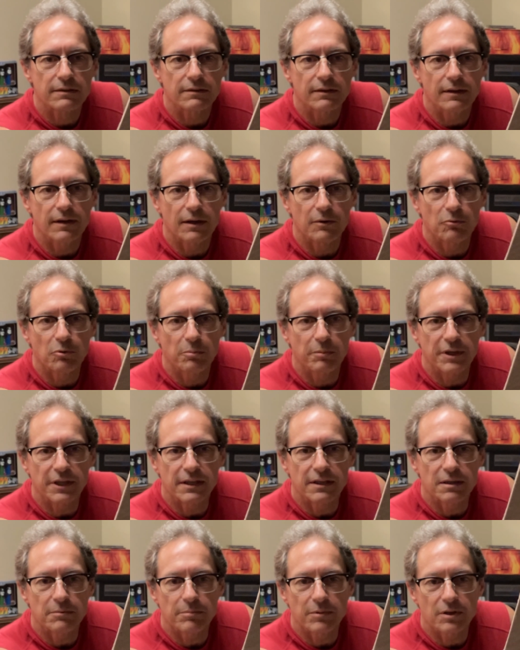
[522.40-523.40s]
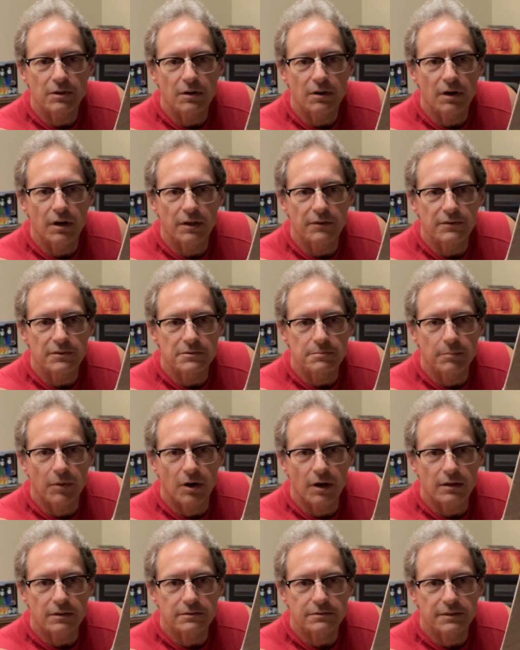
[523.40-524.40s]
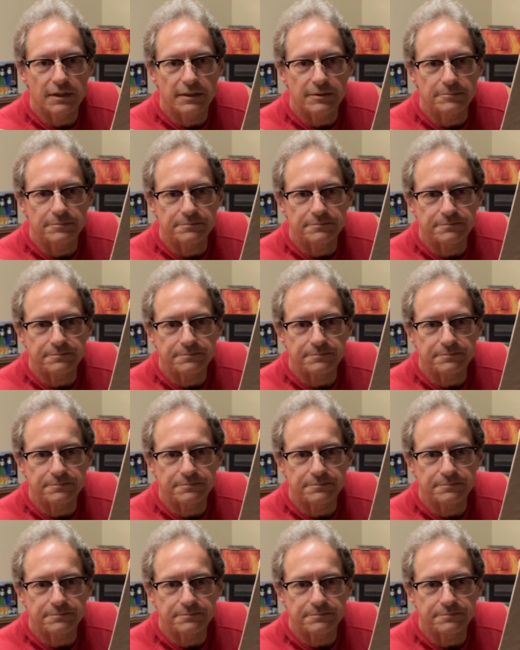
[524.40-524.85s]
that I will be keeping on this box set.